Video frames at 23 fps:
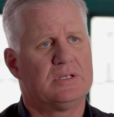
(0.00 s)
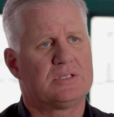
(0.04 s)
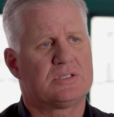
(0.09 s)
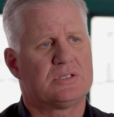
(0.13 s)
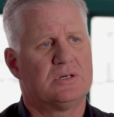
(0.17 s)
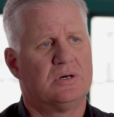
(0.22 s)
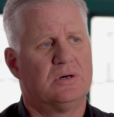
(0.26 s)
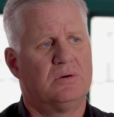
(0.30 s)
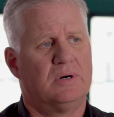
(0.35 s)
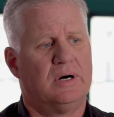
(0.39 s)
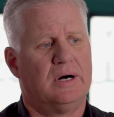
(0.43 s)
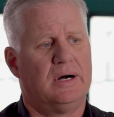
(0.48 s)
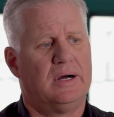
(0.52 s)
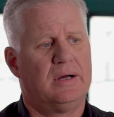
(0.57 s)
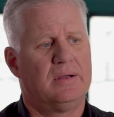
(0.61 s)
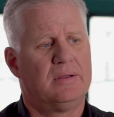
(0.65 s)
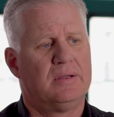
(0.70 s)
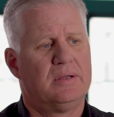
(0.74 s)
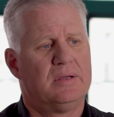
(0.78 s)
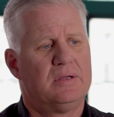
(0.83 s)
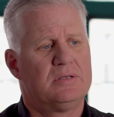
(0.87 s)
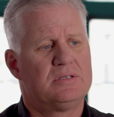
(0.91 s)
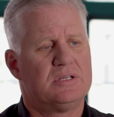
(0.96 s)
So
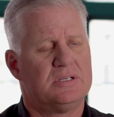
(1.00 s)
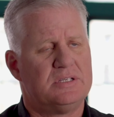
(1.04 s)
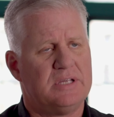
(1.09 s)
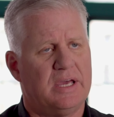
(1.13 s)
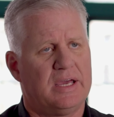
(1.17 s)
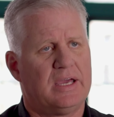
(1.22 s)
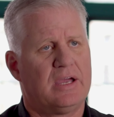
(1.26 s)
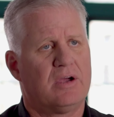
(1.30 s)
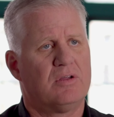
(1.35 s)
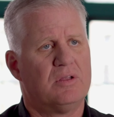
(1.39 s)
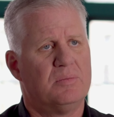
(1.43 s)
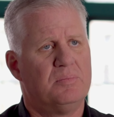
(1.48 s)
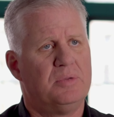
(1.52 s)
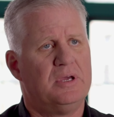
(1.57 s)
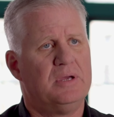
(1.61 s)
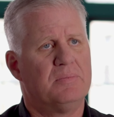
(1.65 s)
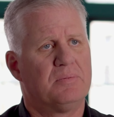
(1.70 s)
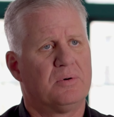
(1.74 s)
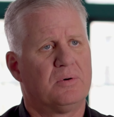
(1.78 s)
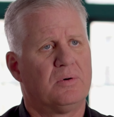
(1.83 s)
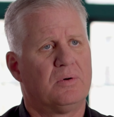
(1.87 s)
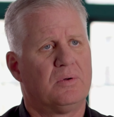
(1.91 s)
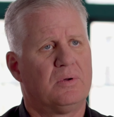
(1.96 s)
uh, to take care of the
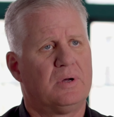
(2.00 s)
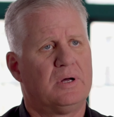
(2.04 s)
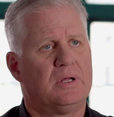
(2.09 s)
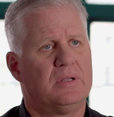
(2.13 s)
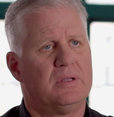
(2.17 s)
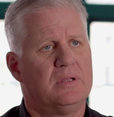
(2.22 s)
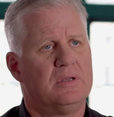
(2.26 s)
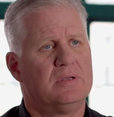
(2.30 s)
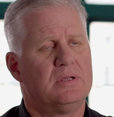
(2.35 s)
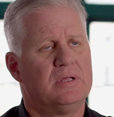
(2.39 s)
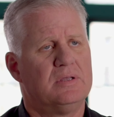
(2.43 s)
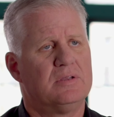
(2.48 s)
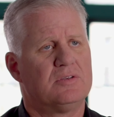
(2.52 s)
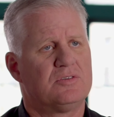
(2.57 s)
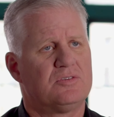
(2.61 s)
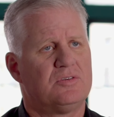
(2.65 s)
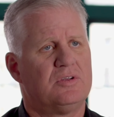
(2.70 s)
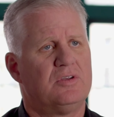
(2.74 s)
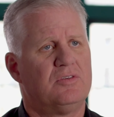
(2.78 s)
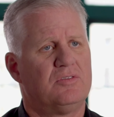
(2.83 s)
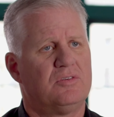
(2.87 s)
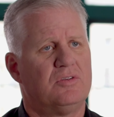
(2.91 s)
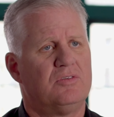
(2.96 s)
people and the
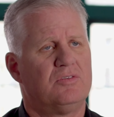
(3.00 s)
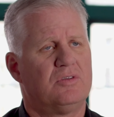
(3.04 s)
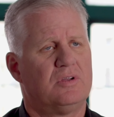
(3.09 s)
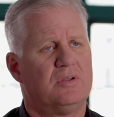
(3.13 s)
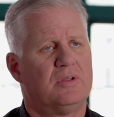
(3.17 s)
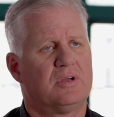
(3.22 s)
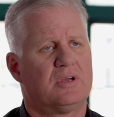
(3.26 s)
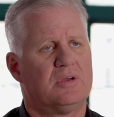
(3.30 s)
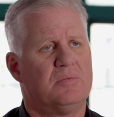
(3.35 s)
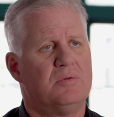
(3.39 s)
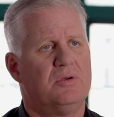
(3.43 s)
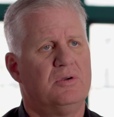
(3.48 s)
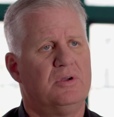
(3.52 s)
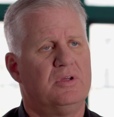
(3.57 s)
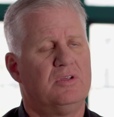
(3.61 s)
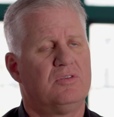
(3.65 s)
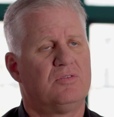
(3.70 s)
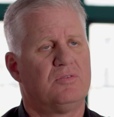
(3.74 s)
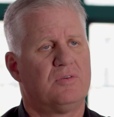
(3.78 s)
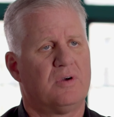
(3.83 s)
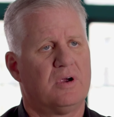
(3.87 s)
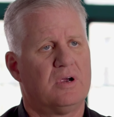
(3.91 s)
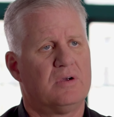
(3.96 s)
citizens of the community
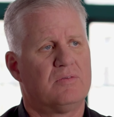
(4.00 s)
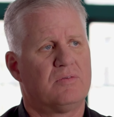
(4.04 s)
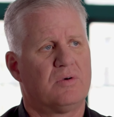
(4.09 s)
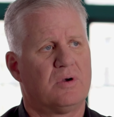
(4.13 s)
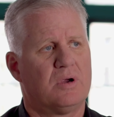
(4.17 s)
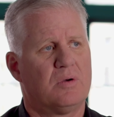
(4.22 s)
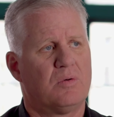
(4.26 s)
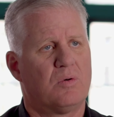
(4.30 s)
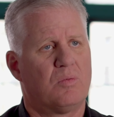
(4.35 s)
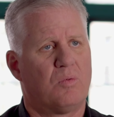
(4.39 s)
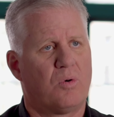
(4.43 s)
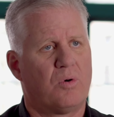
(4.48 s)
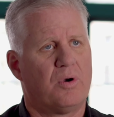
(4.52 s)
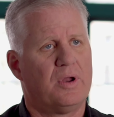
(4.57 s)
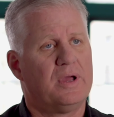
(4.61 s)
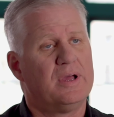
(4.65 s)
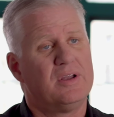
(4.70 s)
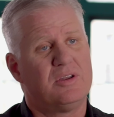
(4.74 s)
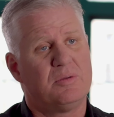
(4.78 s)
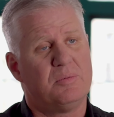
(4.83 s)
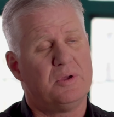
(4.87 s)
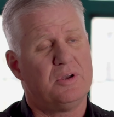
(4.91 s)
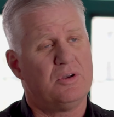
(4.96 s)
is very, very
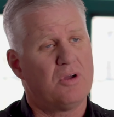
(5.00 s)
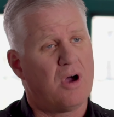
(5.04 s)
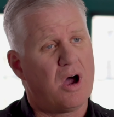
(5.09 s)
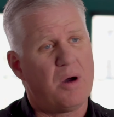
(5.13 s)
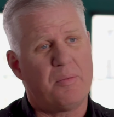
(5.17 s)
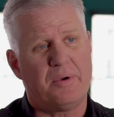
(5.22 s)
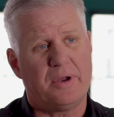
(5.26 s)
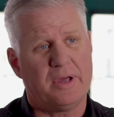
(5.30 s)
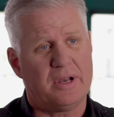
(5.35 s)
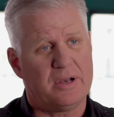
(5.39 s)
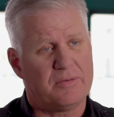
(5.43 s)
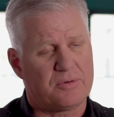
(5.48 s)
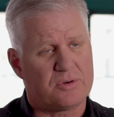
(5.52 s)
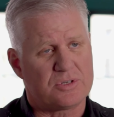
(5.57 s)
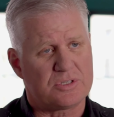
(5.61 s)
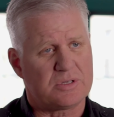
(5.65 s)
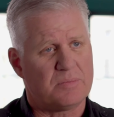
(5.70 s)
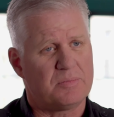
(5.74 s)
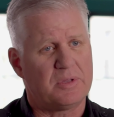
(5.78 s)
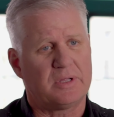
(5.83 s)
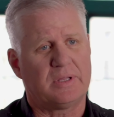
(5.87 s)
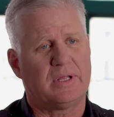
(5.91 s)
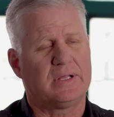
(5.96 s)
rewarding, and to be nominated for
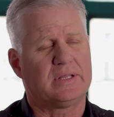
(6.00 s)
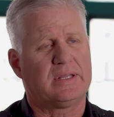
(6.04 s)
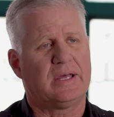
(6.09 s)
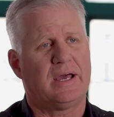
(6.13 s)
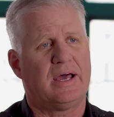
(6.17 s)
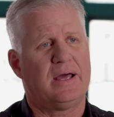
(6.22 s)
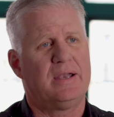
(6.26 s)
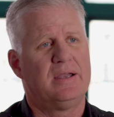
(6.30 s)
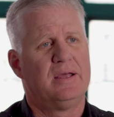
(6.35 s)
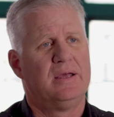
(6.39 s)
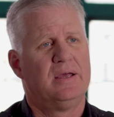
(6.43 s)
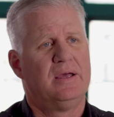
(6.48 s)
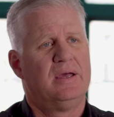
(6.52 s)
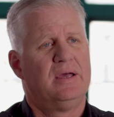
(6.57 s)
something like that